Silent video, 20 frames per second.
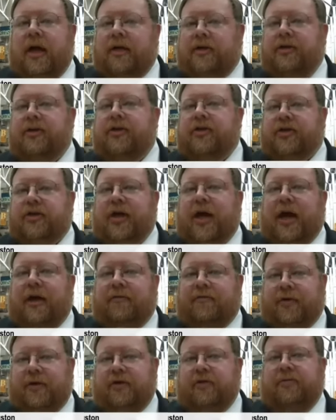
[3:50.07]
and to the
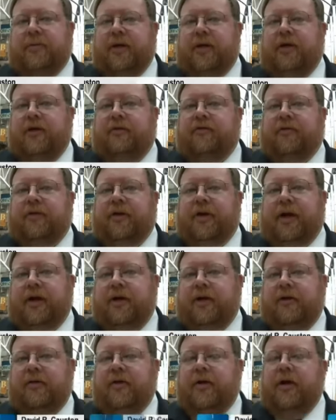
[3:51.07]
staff that will be here for
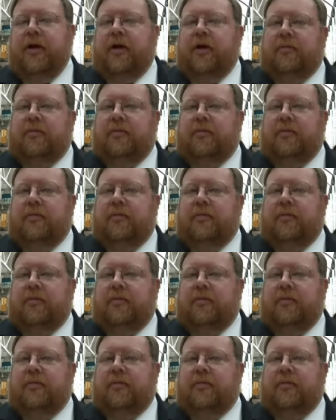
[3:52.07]
NATO,